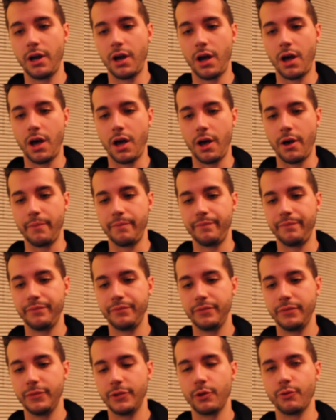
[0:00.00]

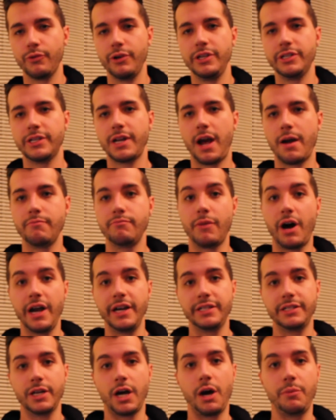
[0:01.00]
The reason I'm
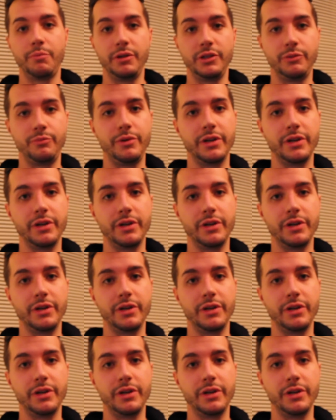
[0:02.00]
mic'd up is